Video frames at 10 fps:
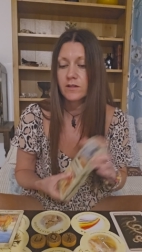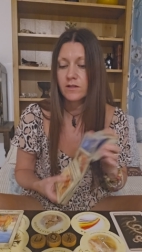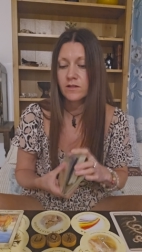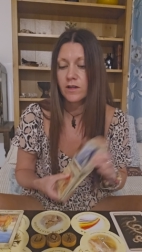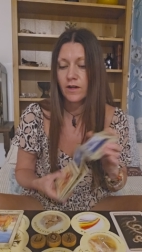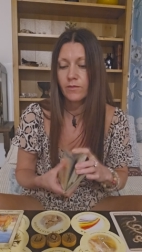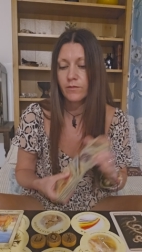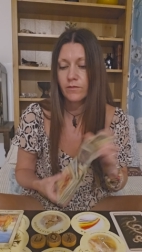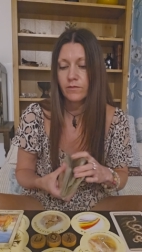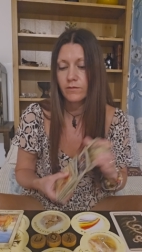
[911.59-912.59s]
So,
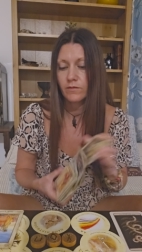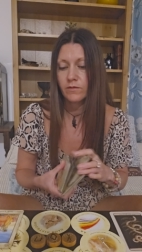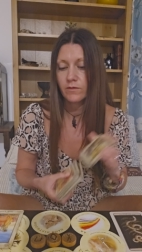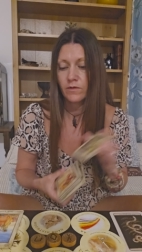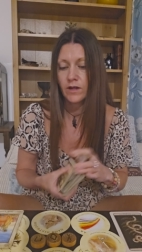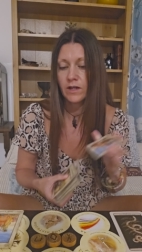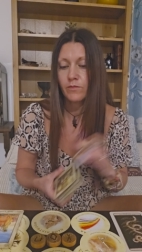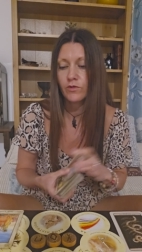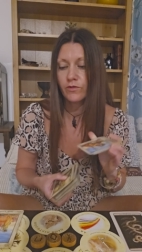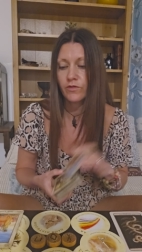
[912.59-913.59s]
any
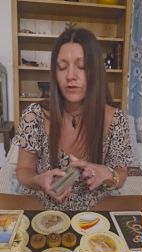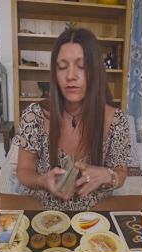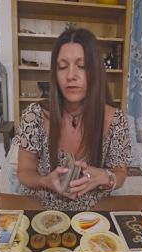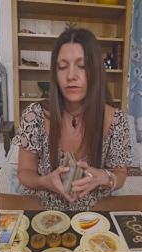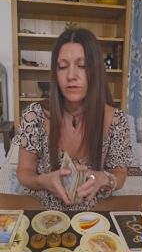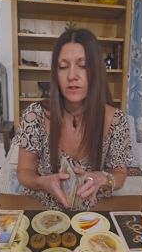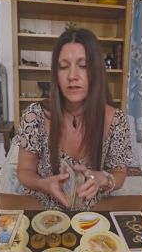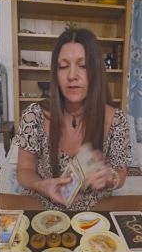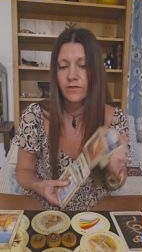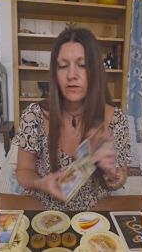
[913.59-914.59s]
more for Uruz?
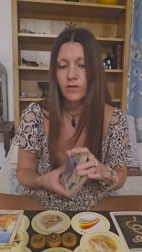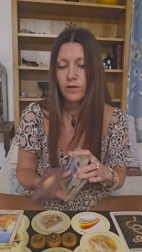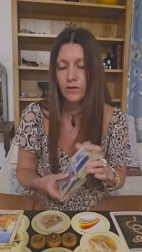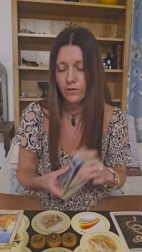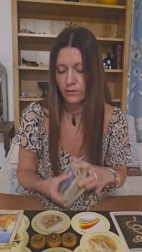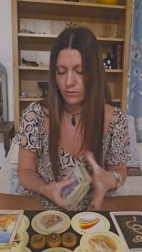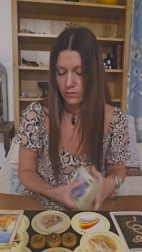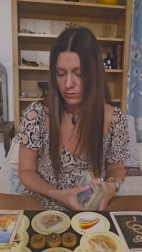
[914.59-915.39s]
Let's have a look.